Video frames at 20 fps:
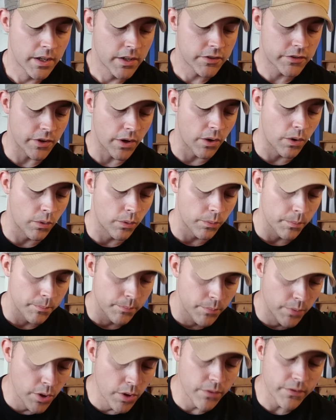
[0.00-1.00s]
So
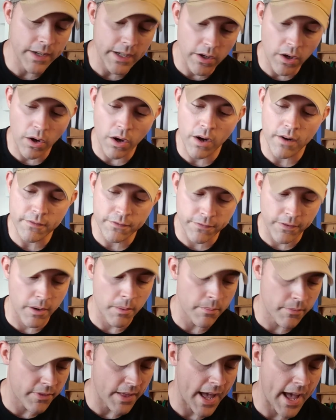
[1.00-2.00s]
moving on
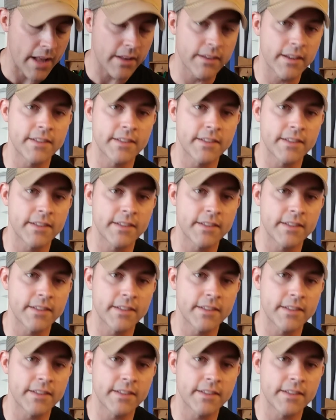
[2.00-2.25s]
from that,